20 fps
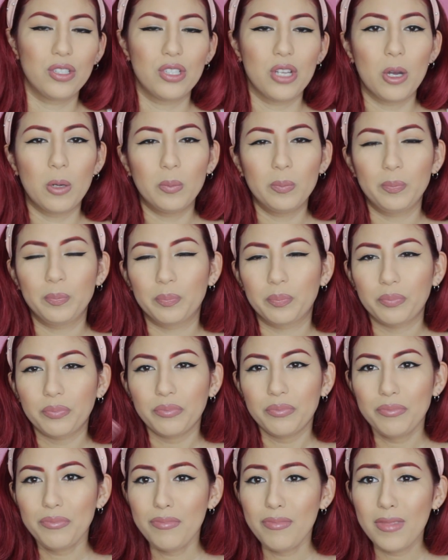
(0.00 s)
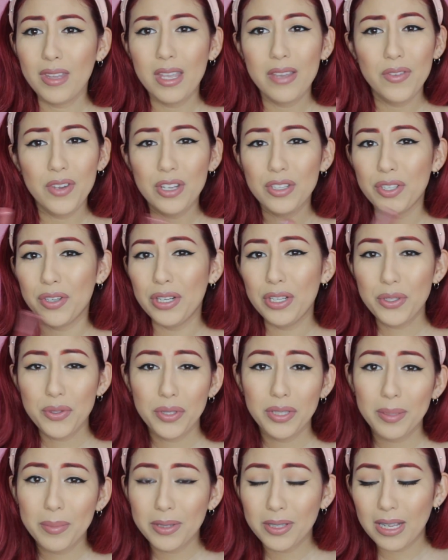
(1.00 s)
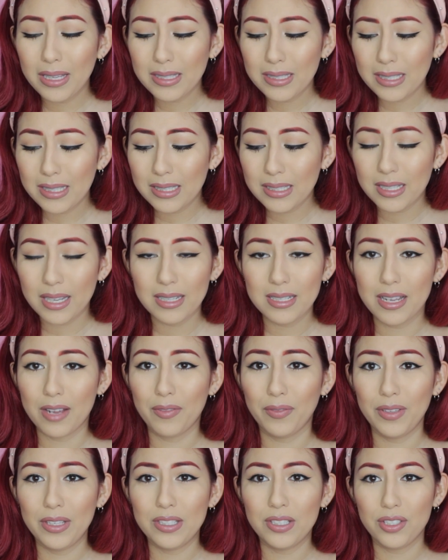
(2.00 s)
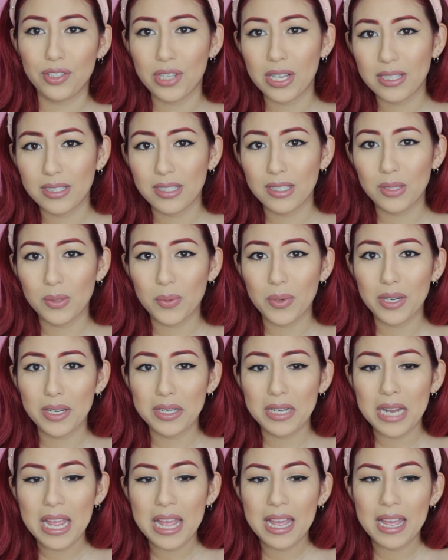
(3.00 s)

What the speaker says: So if you guys are into lip glosses, I definitely suggest this one.